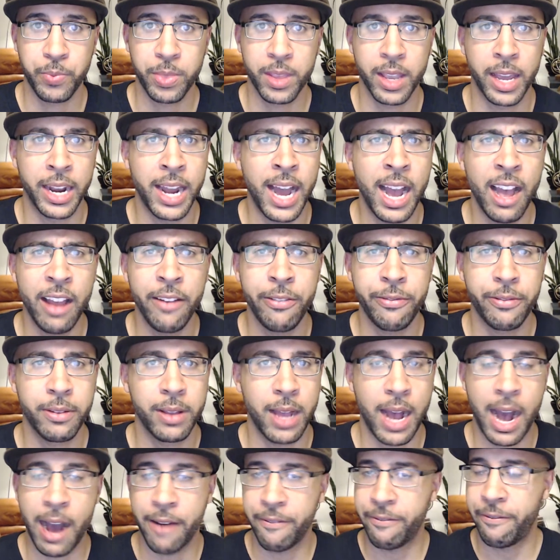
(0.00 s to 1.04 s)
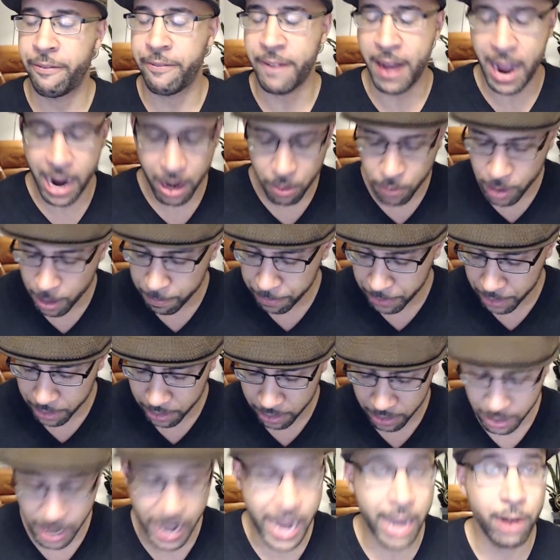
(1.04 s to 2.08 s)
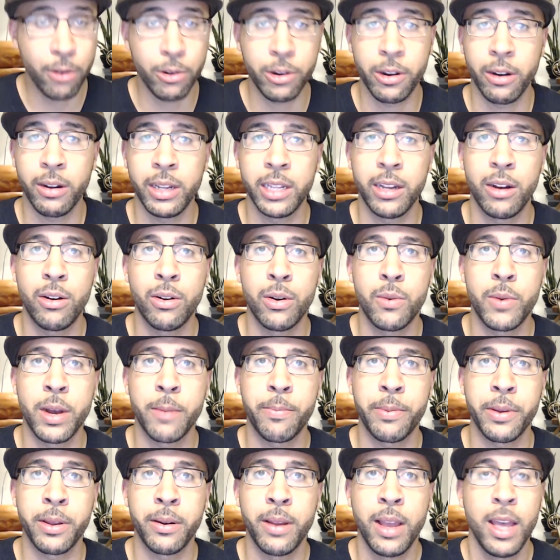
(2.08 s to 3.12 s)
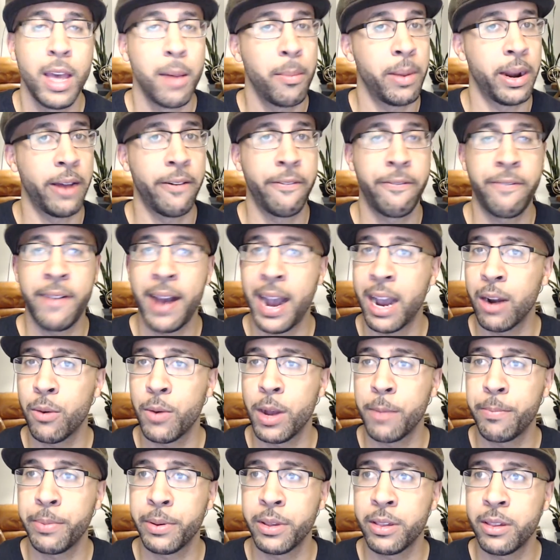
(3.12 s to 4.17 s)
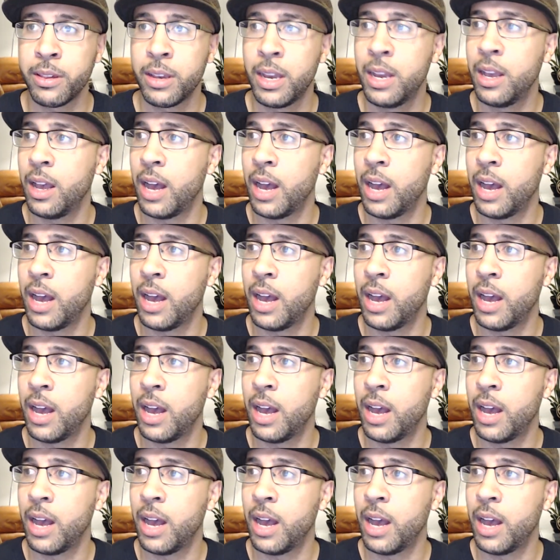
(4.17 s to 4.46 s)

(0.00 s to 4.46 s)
And I've fired weapons. I don't currently own a weapon, but I've fired weapons.